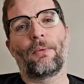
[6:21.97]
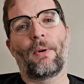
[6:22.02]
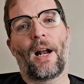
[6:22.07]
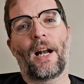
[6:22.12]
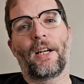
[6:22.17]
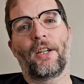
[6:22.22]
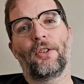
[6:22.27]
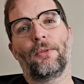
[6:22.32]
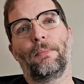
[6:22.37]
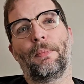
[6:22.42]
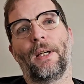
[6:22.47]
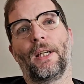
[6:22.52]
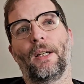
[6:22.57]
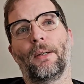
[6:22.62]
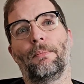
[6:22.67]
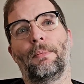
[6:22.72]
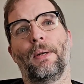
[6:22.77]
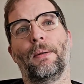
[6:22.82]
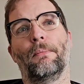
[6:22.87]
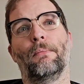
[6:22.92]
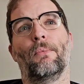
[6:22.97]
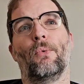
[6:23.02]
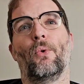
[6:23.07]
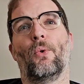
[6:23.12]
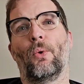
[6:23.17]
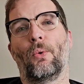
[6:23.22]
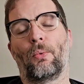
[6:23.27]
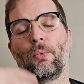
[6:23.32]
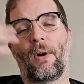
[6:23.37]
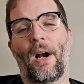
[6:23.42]
Rand as being a bit
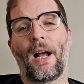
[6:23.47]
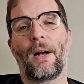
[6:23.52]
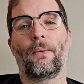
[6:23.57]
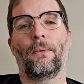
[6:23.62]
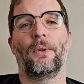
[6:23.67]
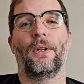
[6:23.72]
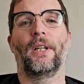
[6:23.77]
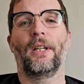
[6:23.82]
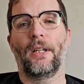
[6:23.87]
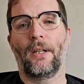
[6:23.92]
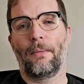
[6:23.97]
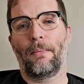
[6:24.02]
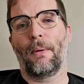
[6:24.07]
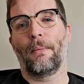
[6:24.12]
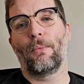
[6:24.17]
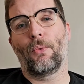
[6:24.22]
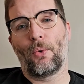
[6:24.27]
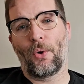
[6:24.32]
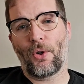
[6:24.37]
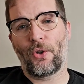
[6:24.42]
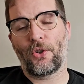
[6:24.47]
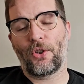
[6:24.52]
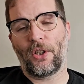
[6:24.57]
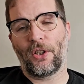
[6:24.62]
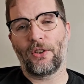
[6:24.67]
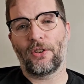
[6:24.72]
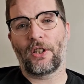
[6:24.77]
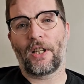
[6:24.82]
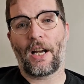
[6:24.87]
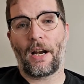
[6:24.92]
more rounded and a bit more
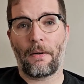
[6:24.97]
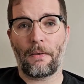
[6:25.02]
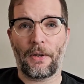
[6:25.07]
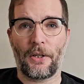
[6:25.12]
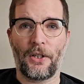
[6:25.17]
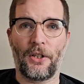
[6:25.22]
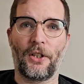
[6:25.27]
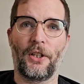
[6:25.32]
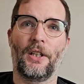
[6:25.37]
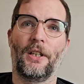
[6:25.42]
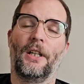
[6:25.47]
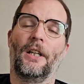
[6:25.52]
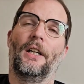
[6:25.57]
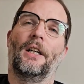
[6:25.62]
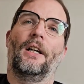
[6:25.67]
interesting as a character.